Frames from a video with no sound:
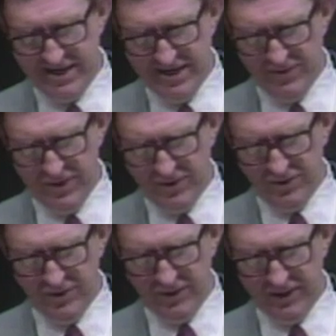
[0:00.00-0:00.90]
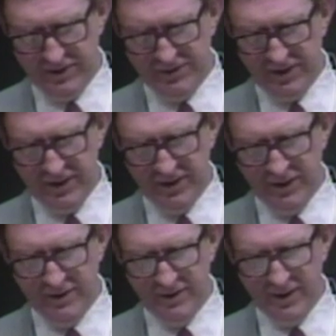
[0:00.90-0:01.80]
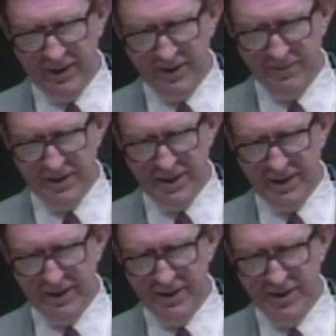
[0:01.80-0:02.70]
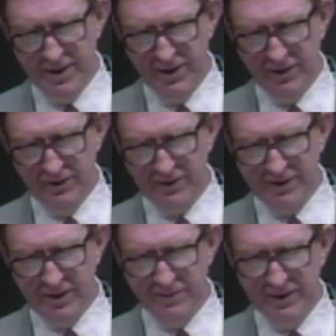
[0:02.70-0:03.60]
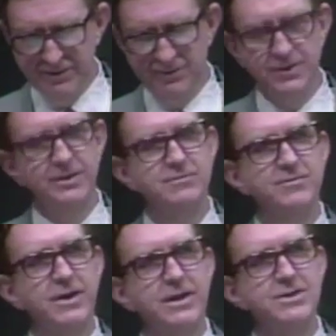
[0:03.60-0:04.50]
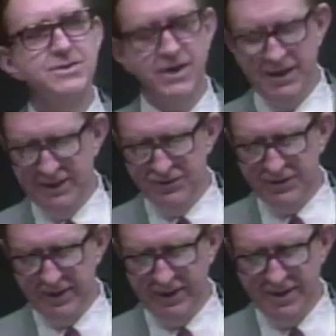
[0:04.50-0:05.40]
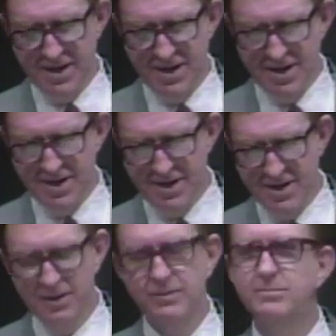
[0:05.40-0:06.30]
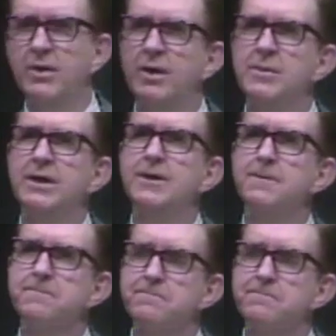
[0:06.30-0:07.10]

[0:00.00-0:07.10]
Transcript: he recalled how sitting on her lap he had looked up into her face and said, Mama,